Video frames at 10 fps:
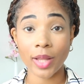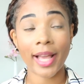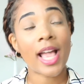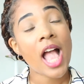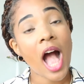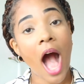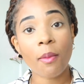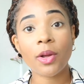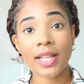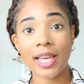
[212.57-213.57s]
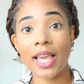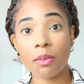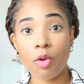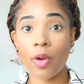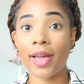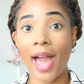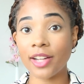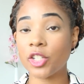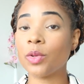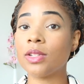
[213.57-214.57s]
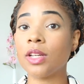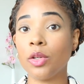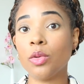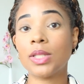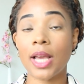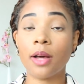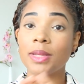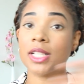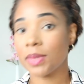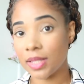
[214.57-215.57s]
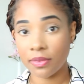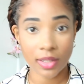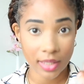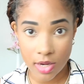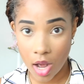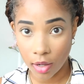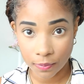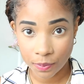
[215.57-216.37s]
Like, I'm going to keep going at you until you tell me specifically no.